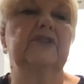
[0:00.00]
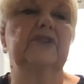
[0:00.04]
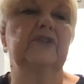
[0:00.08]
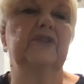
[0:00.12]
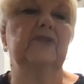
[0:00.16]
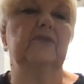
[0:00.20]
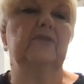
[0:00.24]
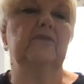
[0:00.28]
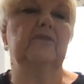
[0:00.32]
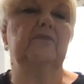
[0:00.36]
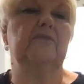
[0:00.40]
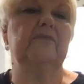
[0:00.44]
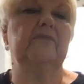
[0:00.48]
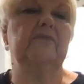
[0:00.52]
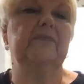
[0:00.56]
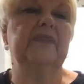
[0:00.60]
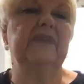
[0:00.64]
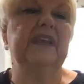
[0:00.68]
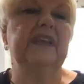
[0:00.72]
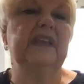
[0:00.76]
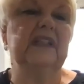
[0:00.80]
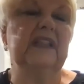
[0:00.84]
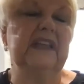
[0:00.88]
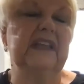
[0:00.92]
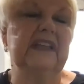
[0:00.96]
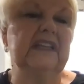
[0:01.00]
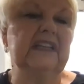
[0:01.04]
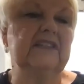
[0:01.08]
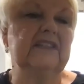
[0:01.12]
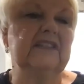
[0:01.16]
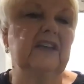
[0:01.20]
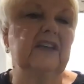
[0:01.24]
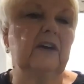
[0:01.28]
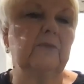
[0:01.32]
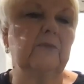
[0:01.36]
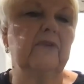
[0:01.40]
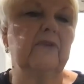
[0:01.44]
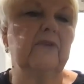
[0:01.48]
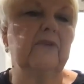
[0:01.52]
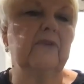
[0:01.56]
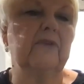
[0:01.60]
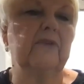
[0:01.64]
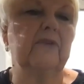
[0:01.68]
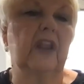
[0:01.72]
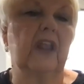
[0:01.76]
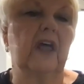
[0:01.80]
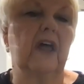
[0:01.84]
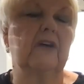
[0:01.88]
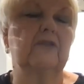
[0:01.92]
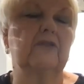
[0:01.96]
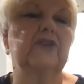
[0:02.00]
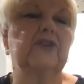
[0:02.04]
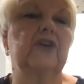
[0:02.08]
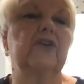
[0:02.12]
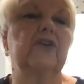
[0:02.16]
to be clean and sober for the long